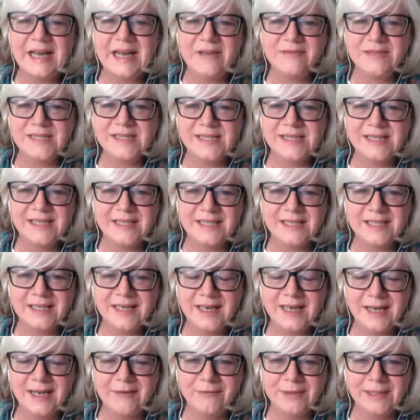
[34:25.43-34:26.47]
seen
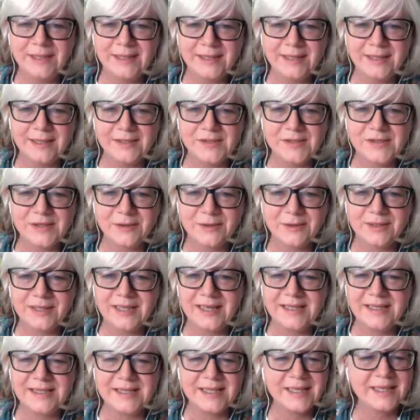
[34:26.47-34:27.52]
everything, so the last
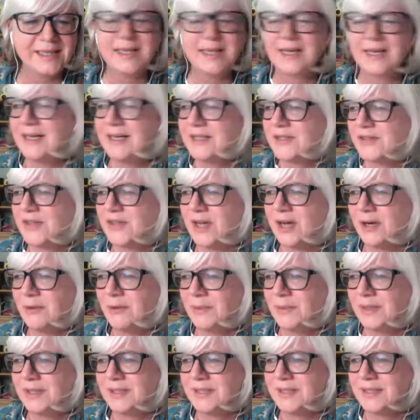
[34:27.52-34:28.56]
thing that I saw
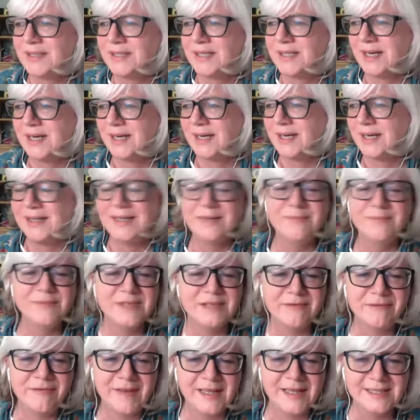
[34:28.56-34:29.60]
was him
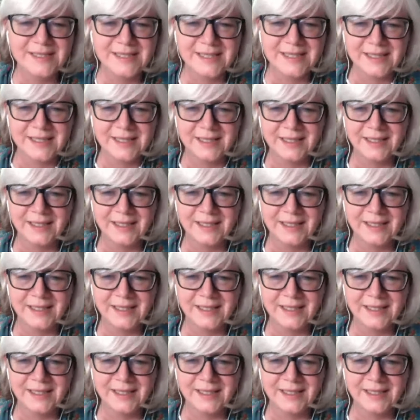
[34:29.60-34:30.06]
defending.